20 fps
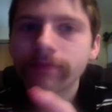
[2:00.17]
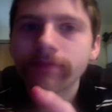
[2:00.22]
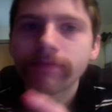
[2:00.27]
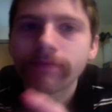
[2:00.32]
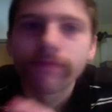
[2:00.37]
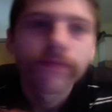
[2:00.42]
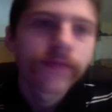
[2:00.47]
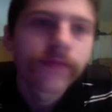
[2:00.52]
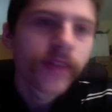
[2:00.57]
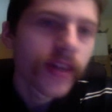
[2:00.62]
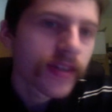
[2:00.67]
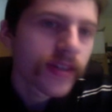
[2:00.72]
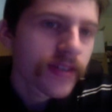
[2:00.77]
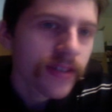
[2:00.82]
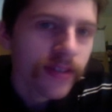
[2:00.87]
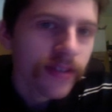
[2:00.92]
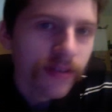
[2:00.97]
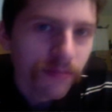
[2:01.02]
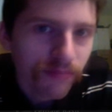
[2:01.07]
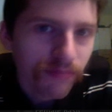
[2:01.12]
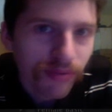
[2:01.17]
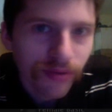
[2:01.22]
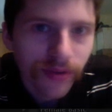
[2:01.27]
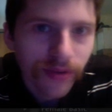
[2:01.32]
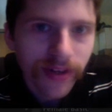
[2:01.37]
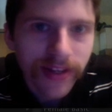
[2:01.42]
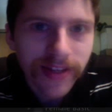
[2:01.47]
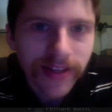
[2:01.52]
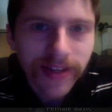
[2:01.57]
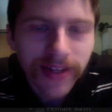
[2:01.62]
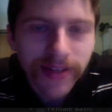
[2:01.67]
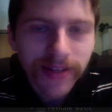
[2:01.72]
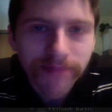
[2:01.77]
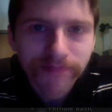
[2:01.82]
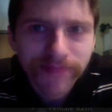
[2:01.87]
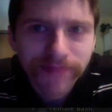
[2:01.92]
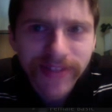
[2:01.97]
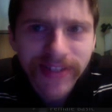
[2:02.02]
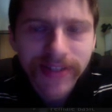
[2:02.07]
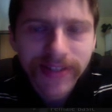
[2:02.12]
this is a pretty
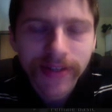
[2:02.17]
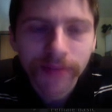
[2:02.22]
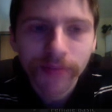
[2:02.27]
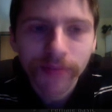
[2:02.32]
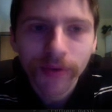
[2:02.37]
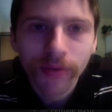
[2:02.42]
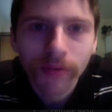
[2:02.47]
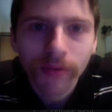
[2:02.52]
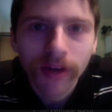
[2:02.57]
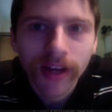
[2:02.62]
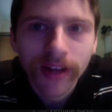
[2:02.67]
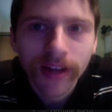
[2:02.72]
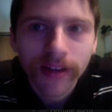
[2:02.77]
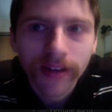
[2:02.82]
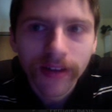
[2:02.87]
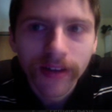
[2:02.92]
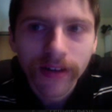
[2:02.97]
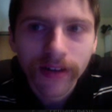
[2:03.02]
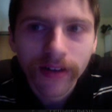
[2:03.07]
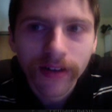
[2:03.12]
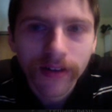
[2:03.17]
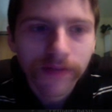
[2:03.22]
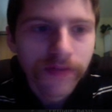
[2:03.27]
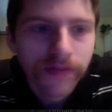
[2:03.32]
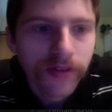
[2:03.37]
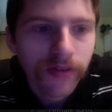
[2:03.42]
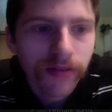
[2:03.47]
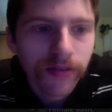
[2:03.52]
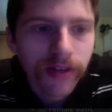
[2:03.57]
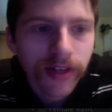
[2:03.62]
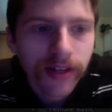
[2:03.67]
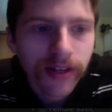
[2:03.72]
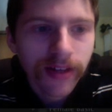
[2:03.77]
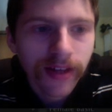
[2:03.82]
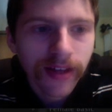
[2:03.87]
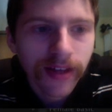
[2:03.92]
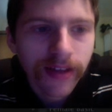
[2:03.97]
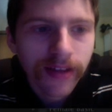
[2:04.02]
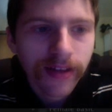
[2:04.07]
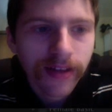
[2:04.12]
simple way of doing it.
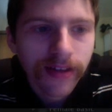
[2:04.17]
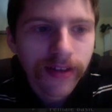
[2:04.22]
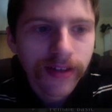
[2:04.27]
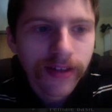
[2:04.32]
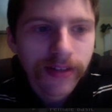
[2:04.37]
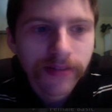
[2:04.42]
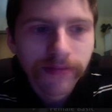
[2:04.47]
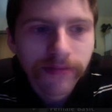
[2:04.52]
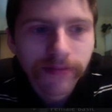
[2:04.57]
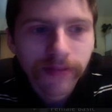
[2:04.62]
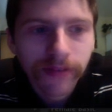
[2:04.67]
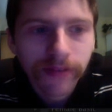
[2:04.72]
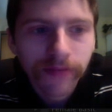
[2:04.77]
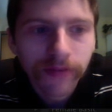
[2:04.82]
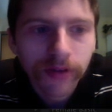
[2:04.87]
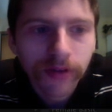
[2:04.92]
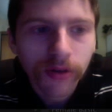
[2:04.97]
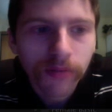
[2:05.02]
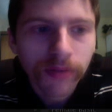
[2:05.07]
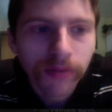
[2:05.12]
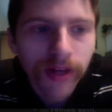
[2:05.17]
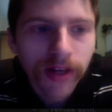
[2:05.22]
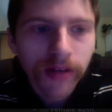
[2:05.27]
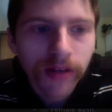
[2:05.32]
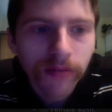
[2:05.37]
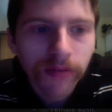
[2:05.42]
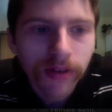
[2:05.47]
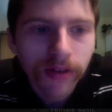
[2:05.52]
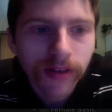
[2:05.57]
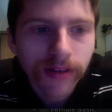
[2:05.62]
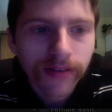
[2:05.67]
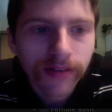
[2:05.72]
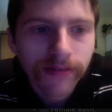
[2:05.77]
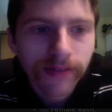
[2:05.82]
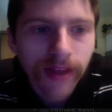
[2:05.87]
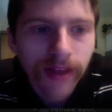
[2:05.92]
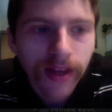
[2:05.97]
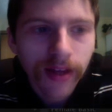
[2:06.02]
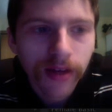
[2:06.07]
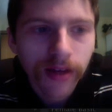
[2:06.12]
And then if we go back, we could
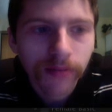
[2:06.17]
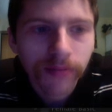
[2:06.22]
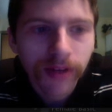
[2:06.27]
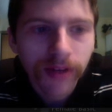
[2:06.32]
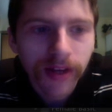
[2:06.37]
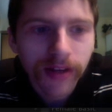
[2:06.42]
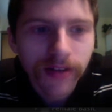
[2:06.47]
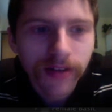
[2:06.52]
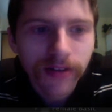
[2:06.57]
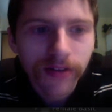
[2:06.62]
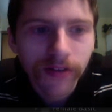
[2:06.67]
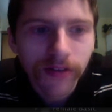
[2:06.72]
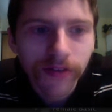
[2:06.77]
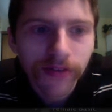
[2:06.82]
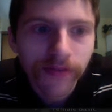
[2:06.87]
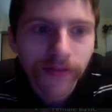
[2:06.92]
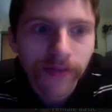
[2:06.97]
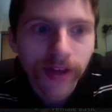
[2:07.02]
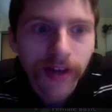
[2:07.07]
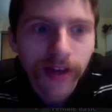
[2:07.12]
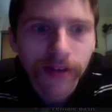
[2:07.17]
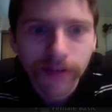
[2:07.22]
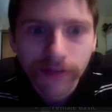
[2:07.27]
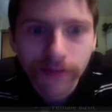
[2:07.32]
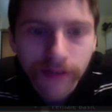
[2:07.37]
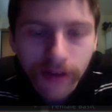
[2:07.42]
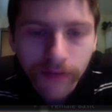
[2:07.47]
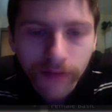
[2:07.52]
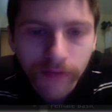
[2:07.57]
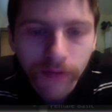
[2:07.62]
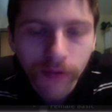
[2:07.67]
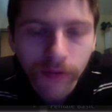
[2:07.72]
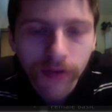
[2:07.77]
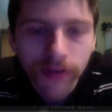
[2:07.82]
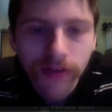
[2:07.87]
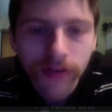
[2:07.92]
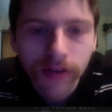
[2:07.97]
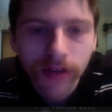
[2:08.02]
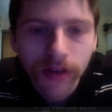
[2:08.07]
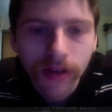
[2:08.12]
hit up like a Darth Vader type
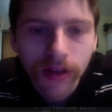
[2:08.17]
voice.